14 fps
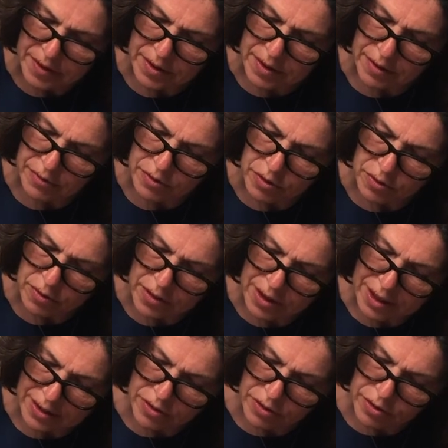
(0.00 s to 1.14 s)
tough to
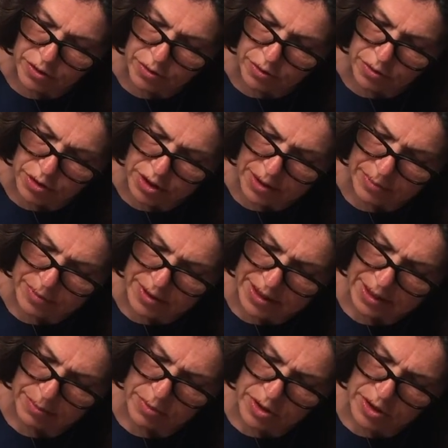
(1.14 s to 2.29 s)
get through
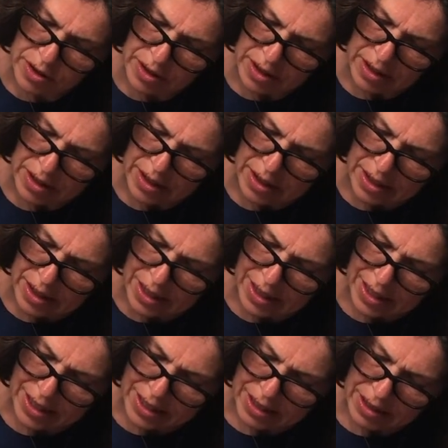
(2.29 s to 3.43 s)
sometimes,
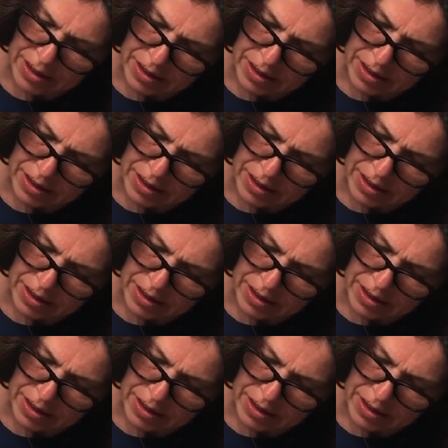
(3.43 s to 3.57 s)
and